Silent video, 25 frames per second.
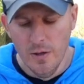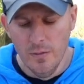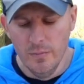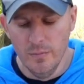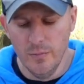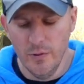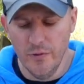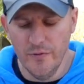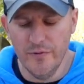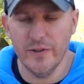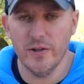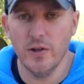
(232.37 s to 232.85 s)

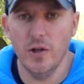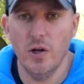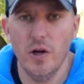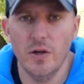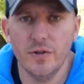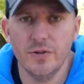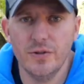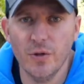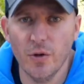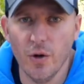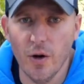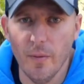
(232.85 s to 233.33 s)
Moving
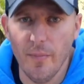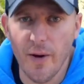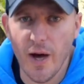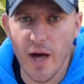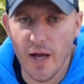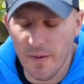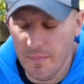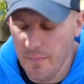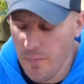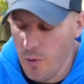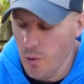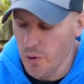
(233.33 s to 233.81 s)
along to our
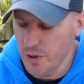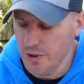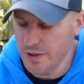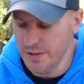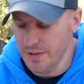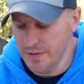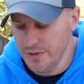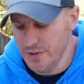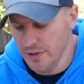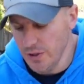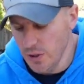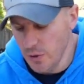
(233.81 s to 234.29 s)
bottom
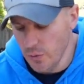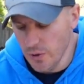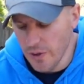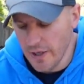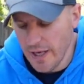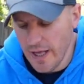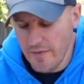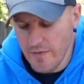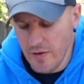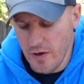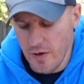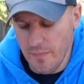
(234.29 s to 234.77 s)
portion, so we're going
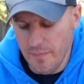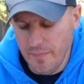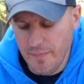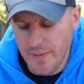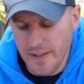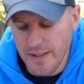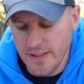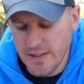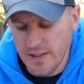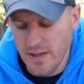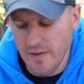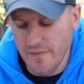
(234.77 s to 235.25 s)
to have a
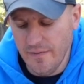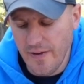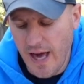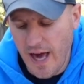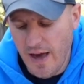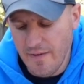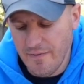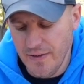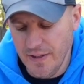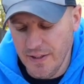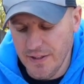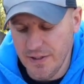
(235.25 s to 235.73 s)
piece of
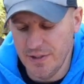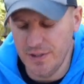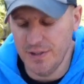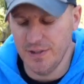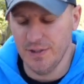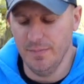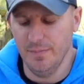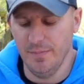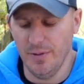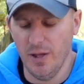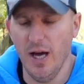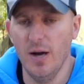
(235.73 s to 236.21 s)
1/2
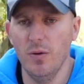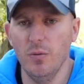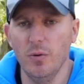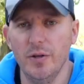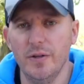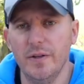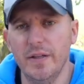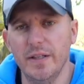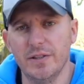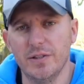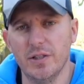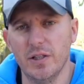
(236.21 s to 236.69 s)
inch
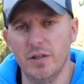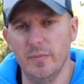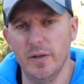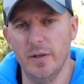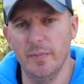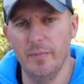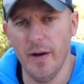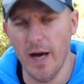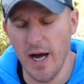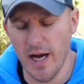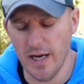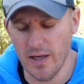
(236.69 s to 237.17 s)
plywood that's going to be
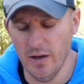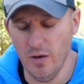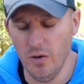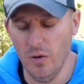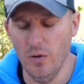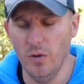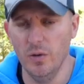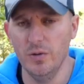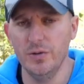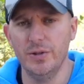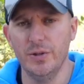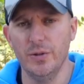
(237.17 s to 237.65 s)
pocket
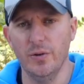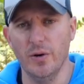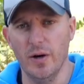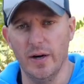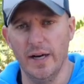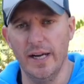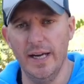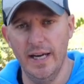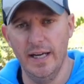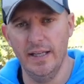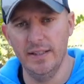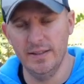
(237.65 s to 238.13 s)
holed to our
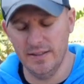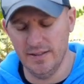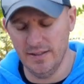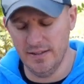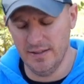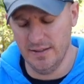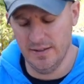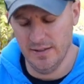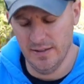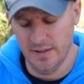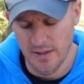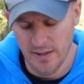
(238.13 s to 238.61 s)

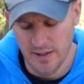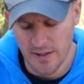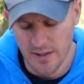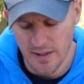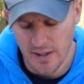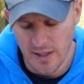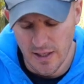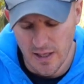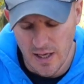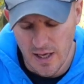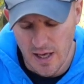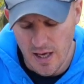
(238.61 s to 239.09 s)
ends,
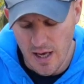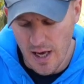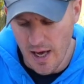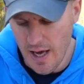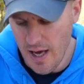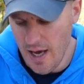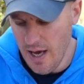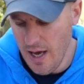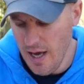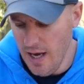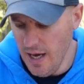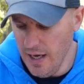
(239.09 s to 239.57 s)

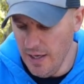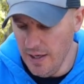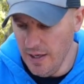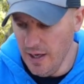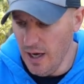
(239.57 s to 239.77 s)
and